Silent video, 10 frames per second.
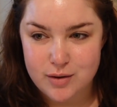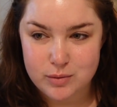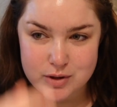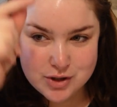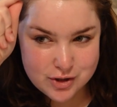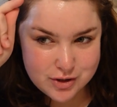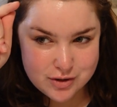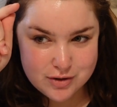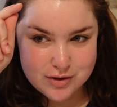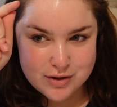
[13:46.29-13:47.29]

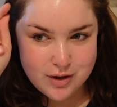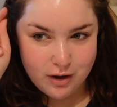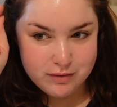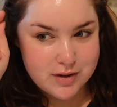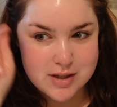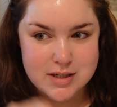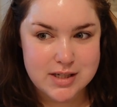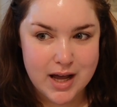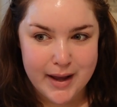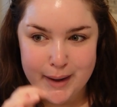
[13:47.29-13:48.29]
Which it's off to the
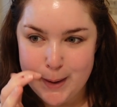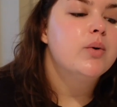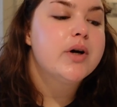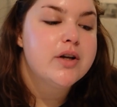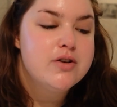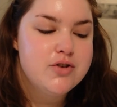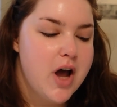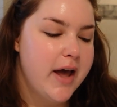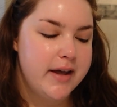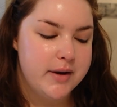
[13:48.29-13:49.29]
side. We're gonna
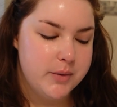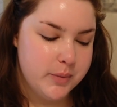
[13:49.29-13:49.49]
try it.